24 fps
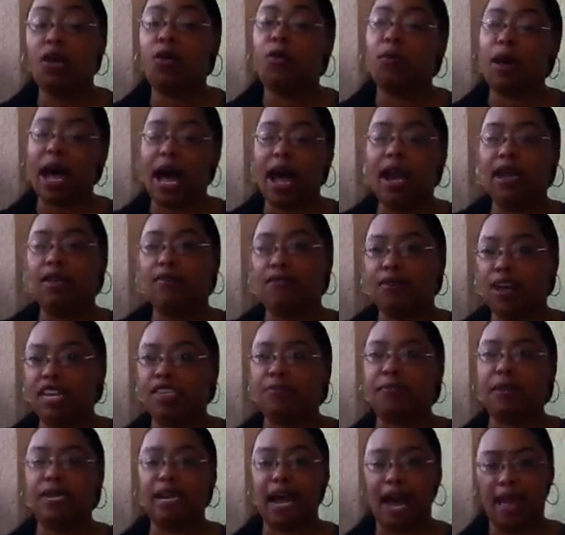I
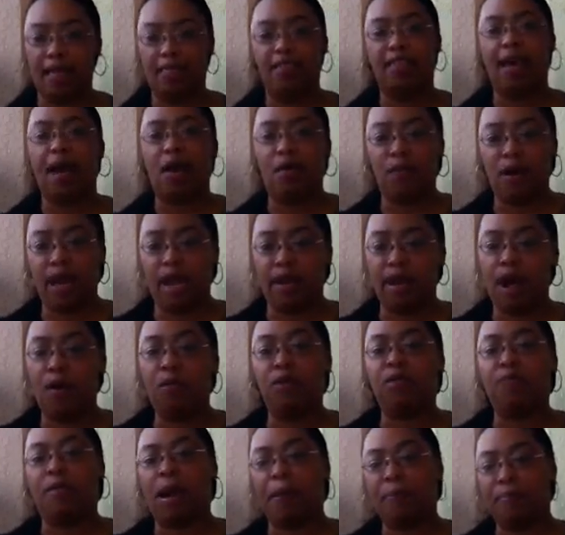invest, but not in that way. Not
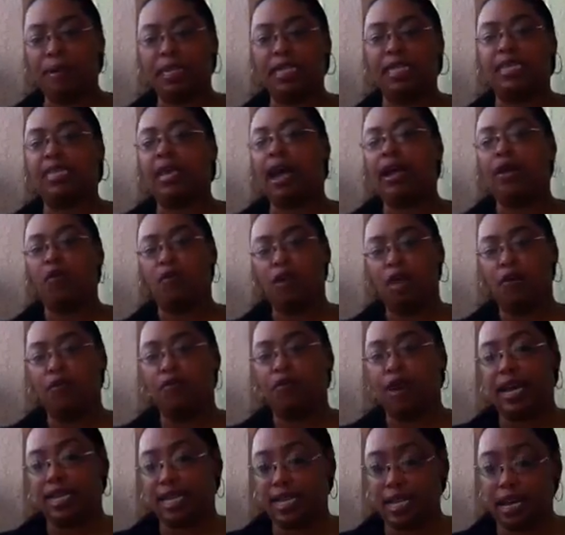with my business. I don't
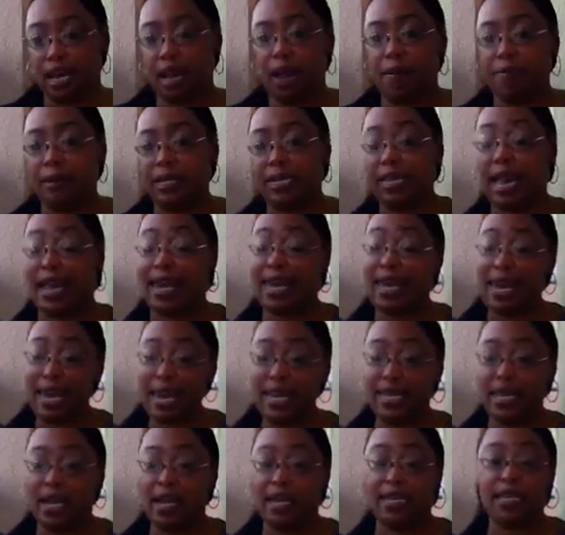invest in companies like
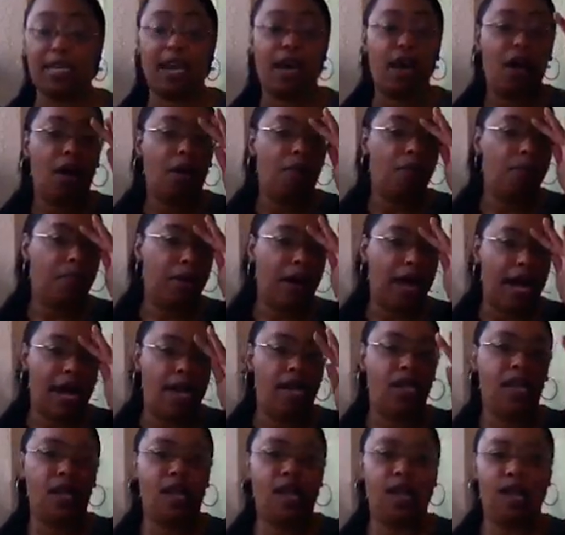he does.
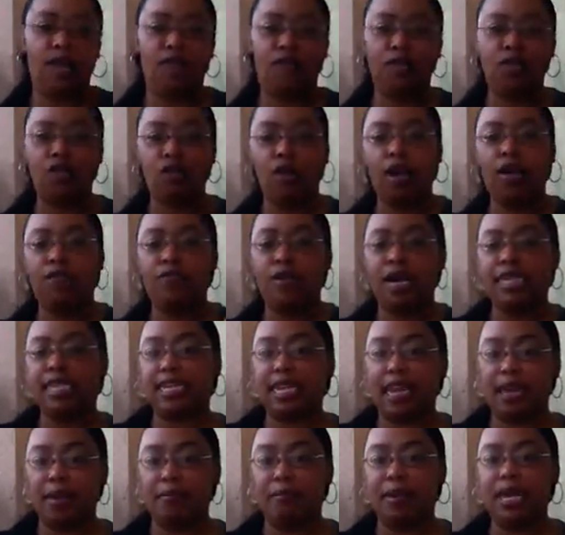But if you're
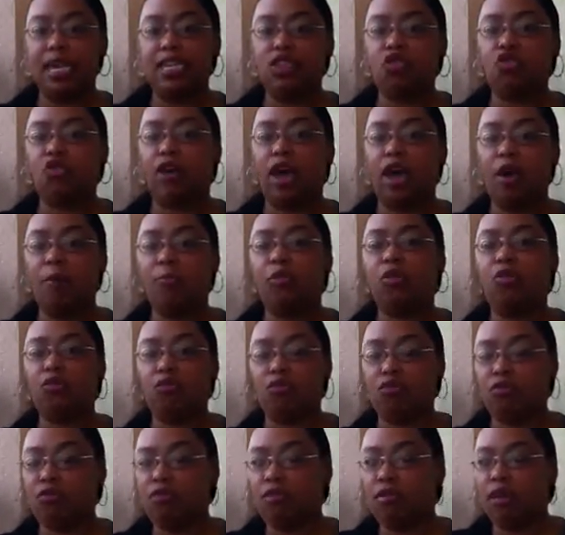investing in me to help you
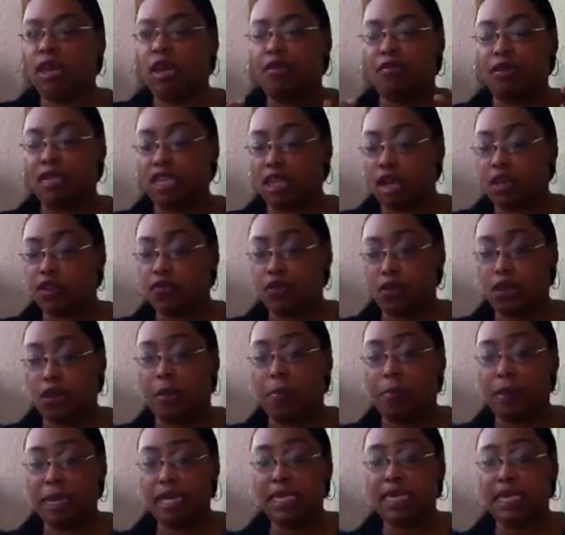get results for your
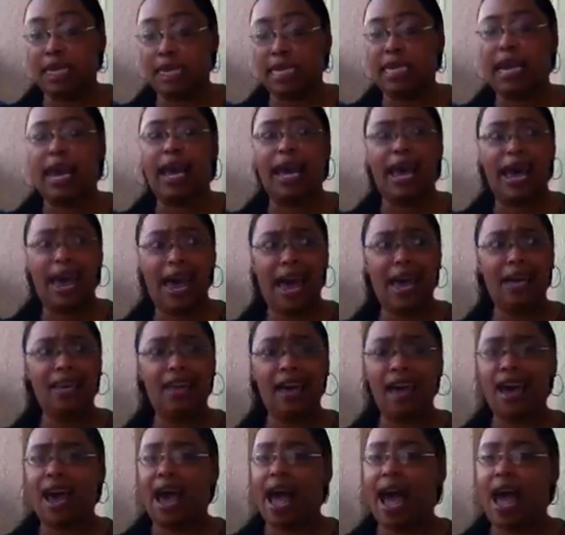business, heck
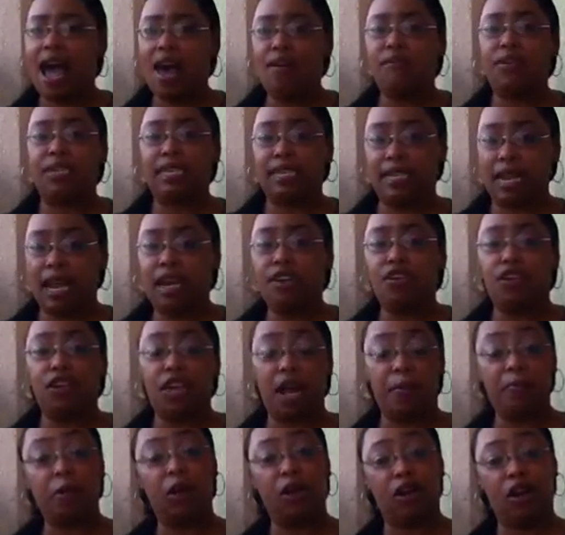yeah, I have a standard
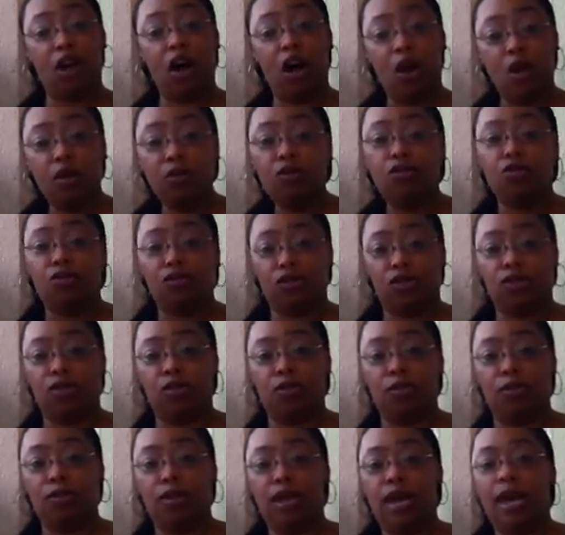that I'm going to hold you to.
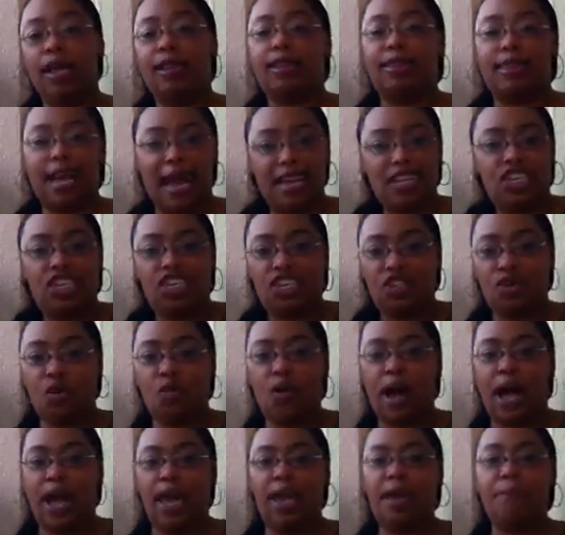That's just
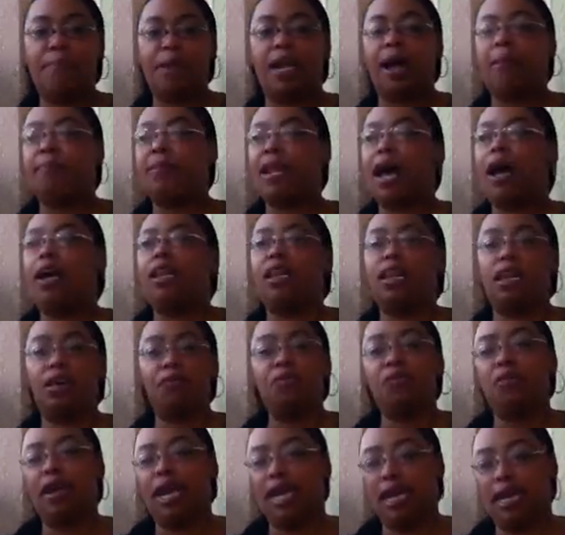who I am, and I'm not going to
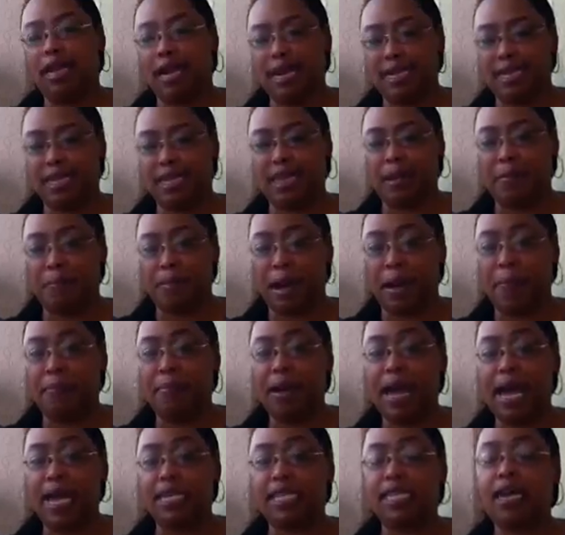give you any less than my
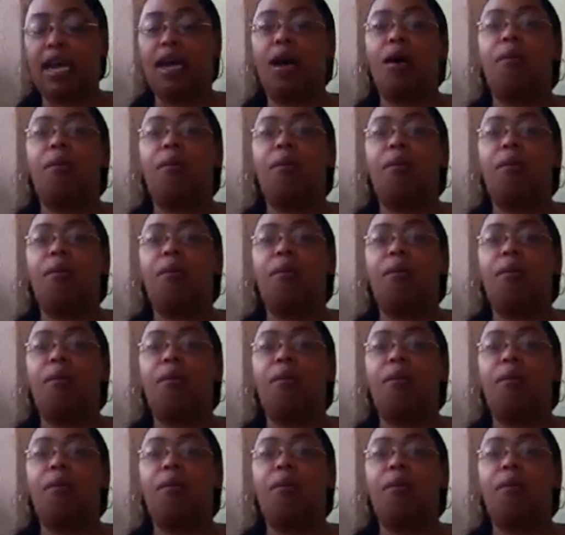best.